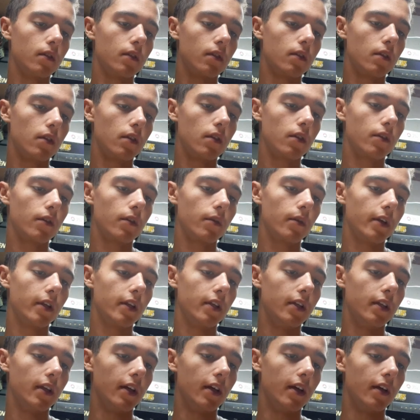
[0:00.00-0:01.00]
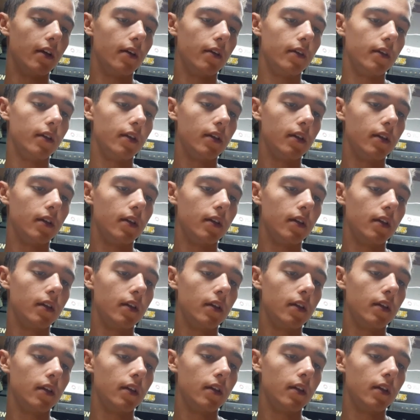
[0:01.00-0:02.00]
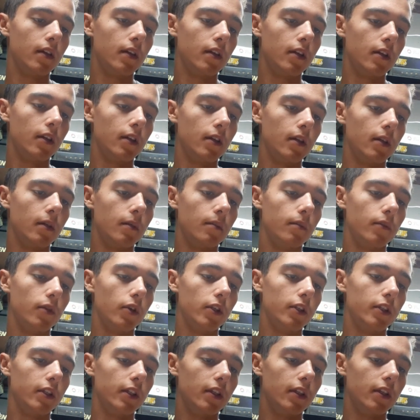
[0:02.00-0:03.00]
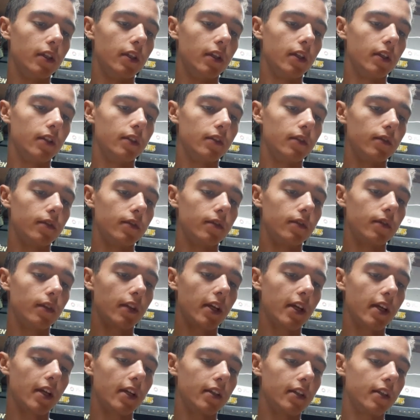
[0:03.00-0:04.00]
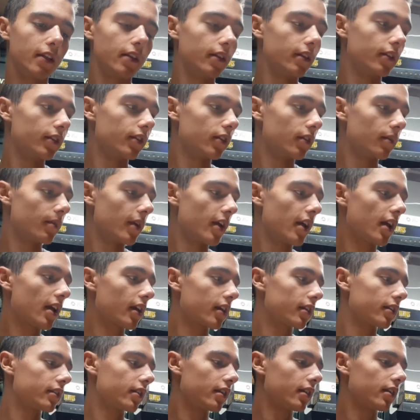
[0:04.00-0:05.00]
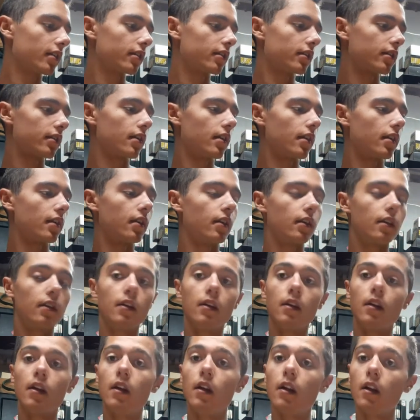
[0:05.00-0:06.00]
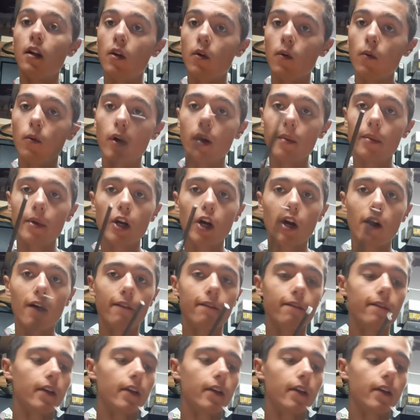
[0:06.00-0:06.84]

All the way down. Push it nice and flat. There is some excess. Wipe it off.